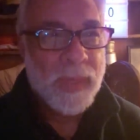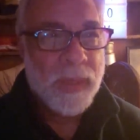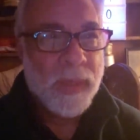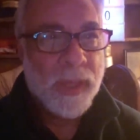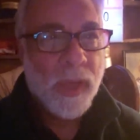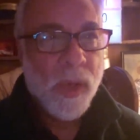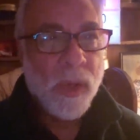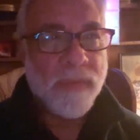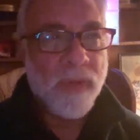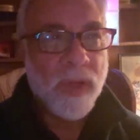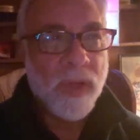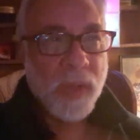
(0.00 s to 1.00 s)
Cuyahoga
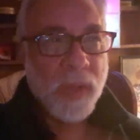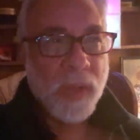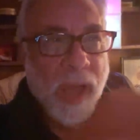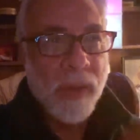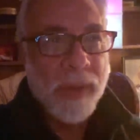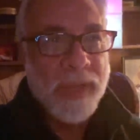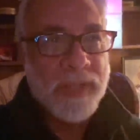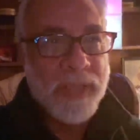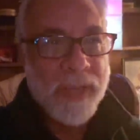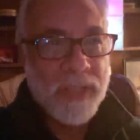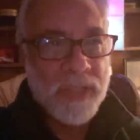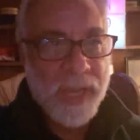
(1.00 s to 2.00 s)
Falls, Ohio, East
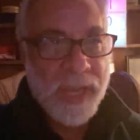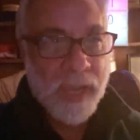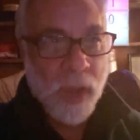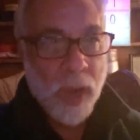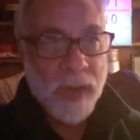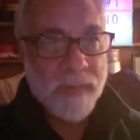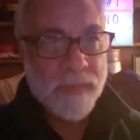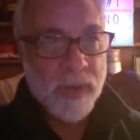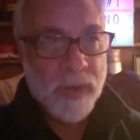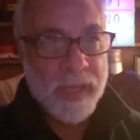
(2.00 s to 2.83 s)
Tennessee, Hartford,